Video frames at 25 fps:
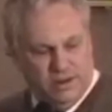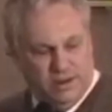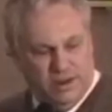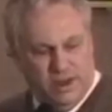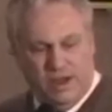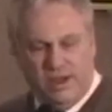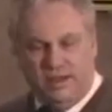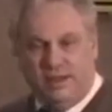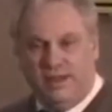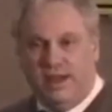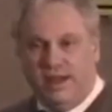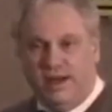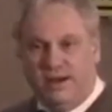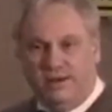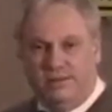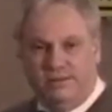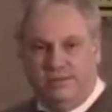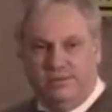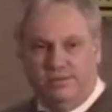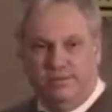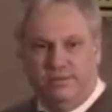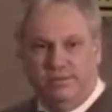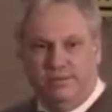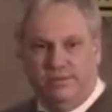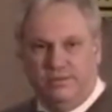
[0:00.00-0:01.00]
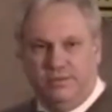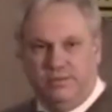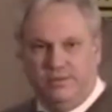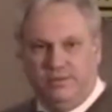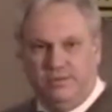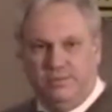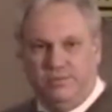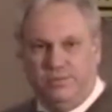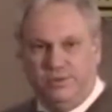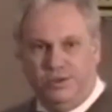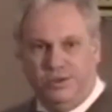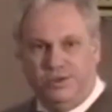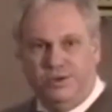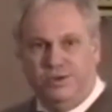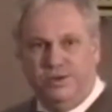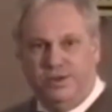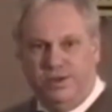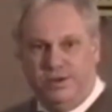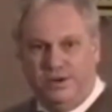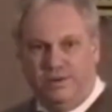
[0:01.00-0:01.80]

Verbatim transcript: and that'll put you in the